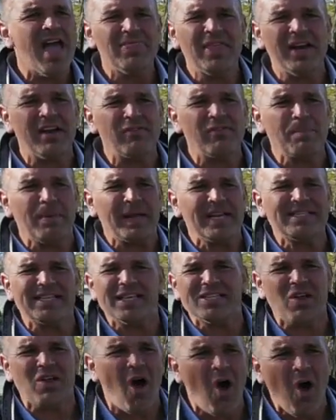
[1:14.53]
that everybody
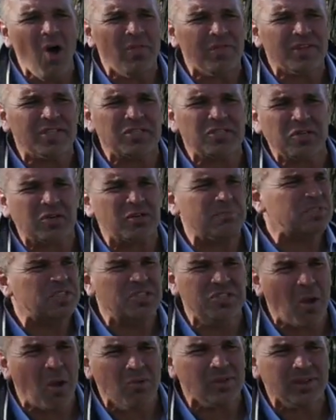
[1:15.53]
says, oh, the Serbs
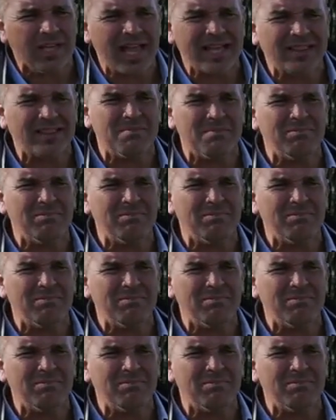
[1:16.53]
don't like the